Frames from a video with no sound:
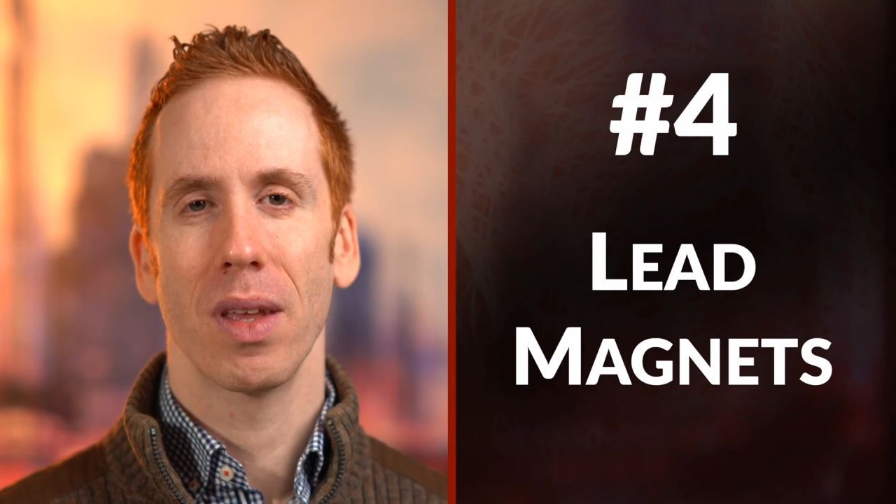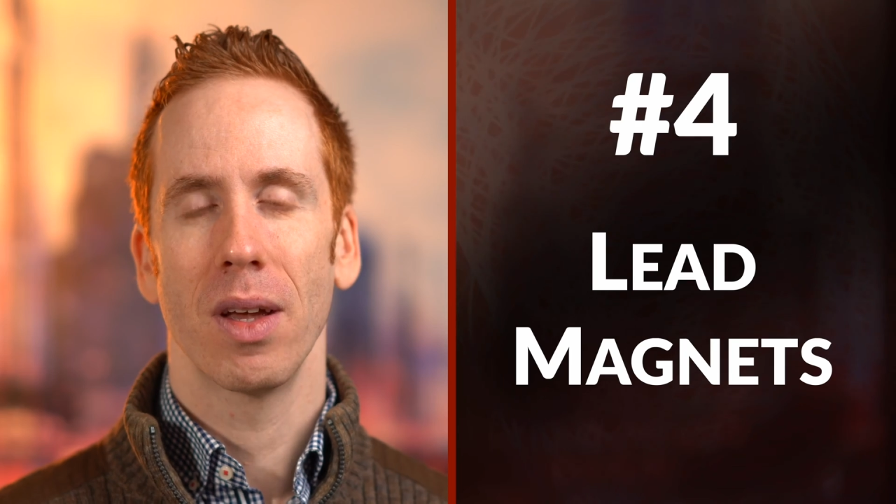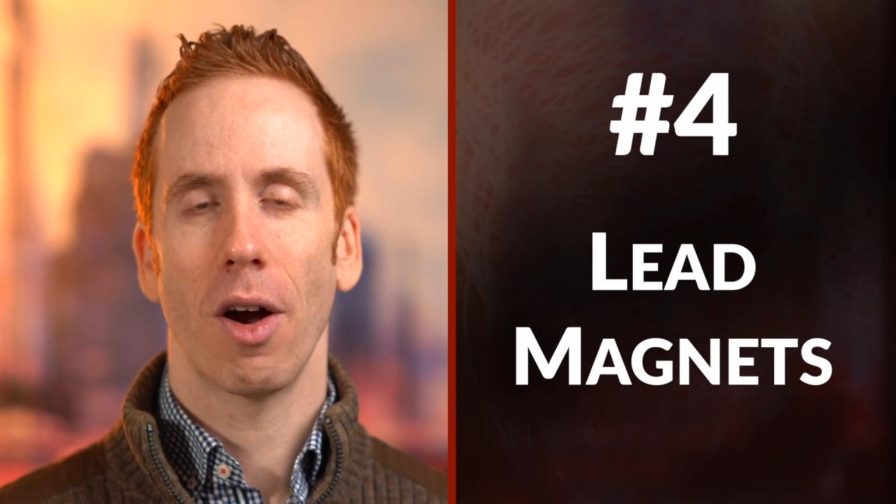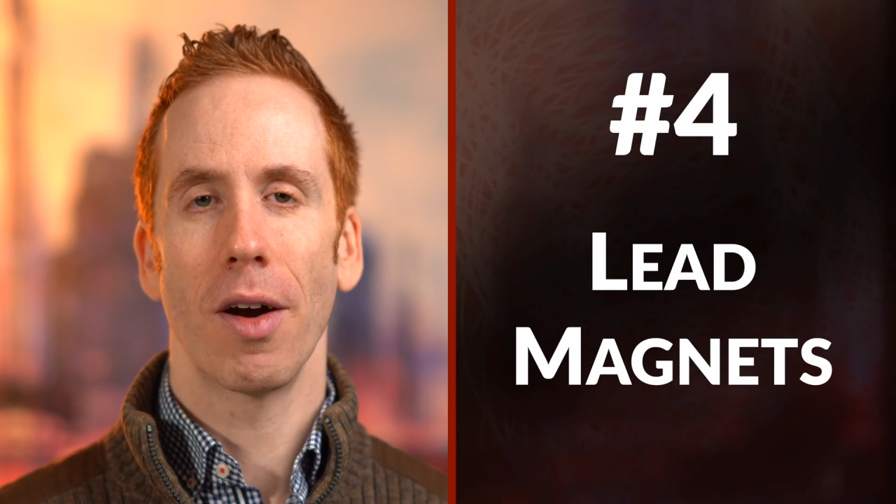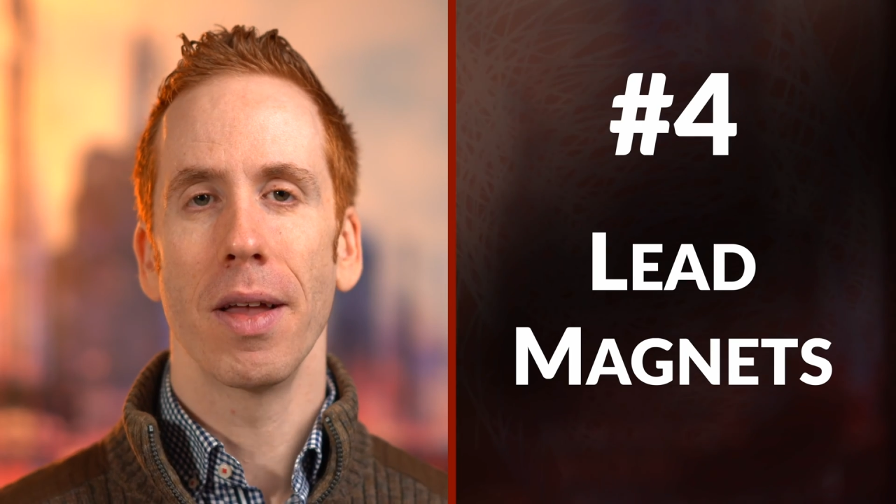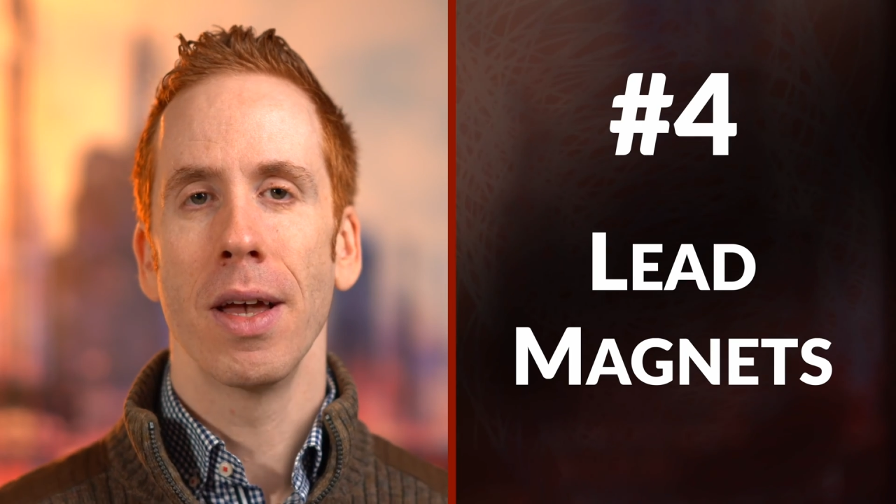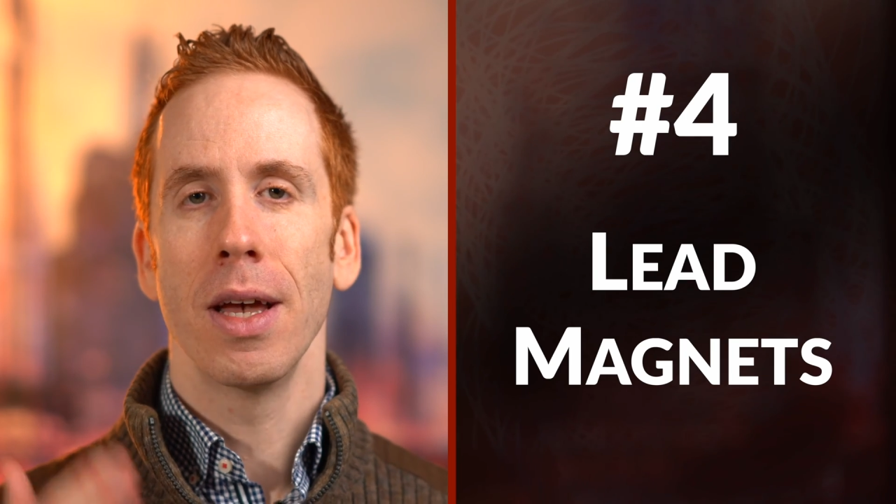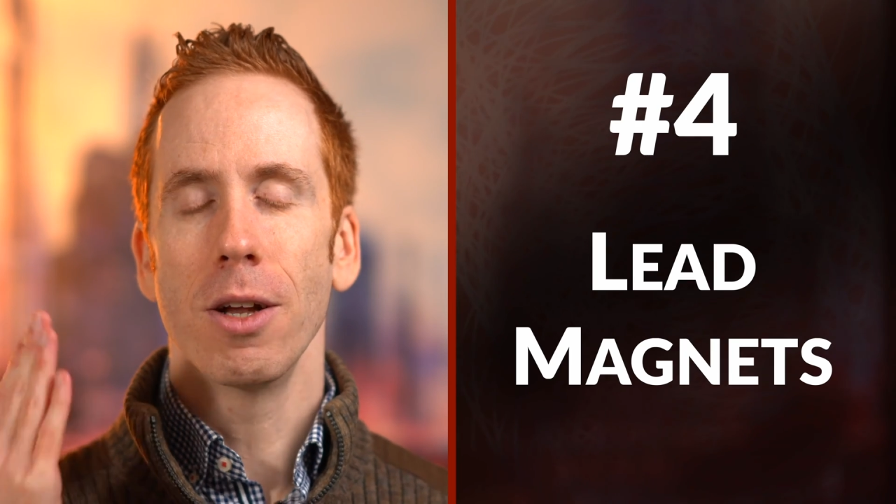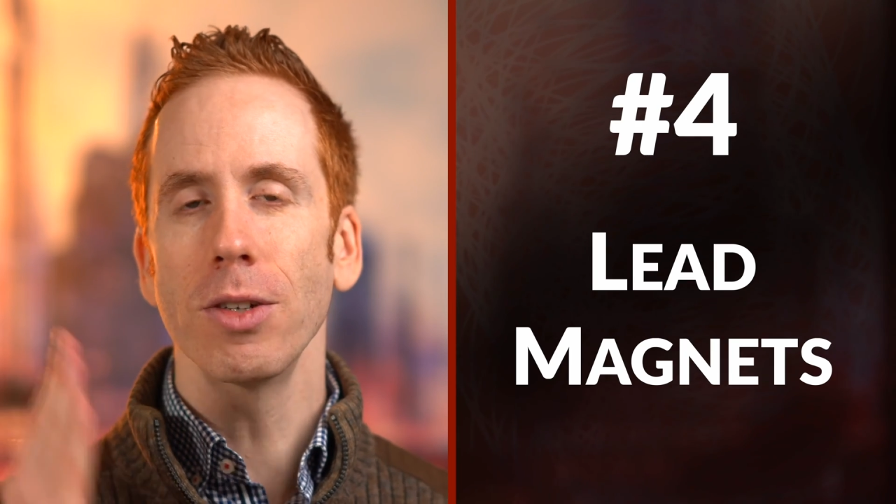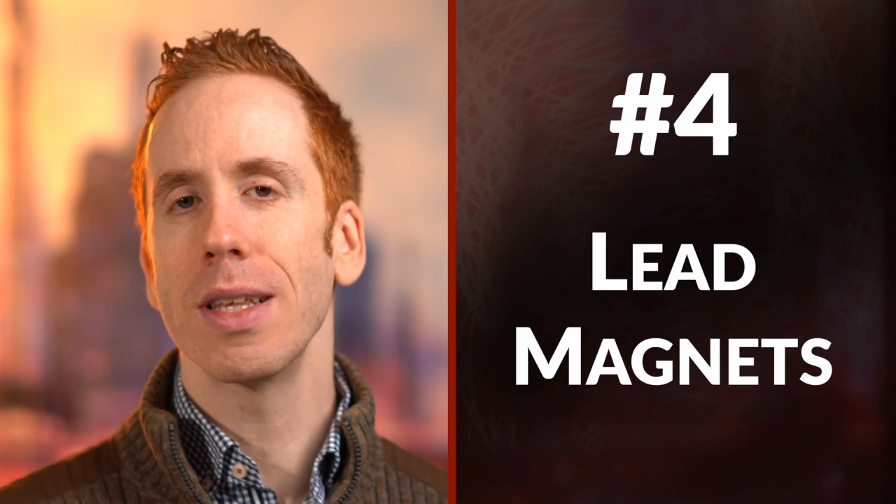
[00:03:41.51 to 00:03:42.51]
All right,
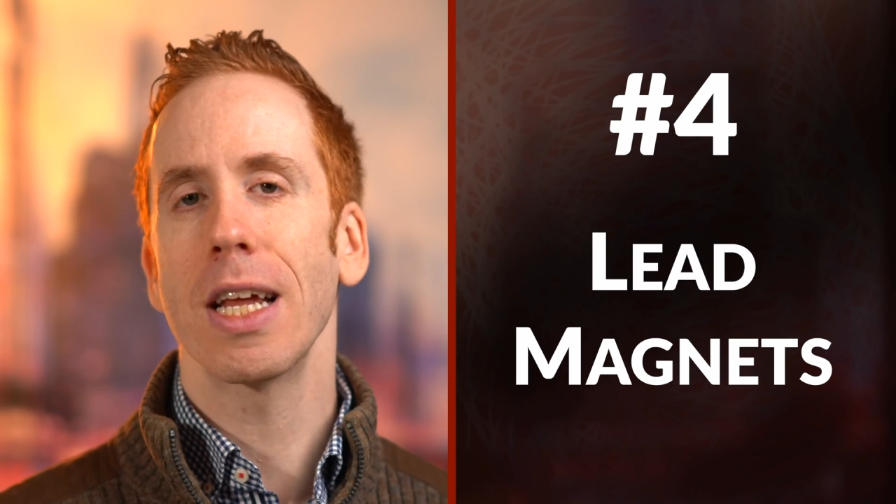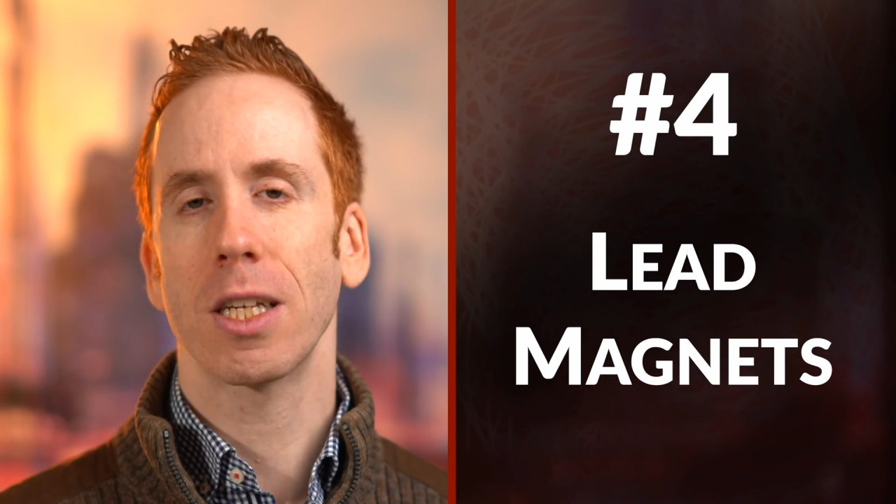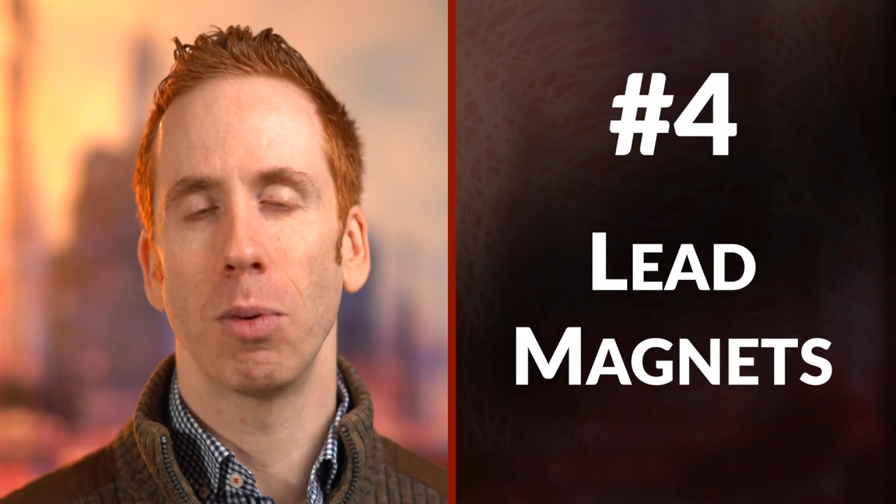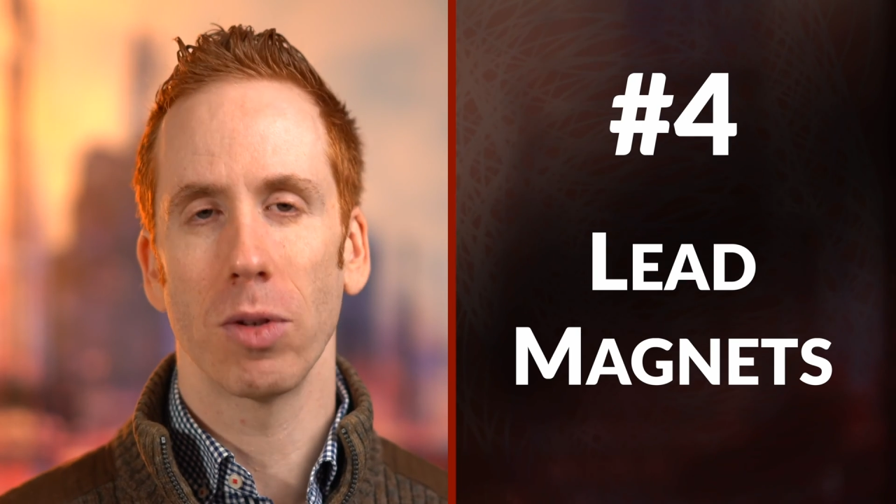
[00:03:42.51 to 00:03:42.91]
here's the next pull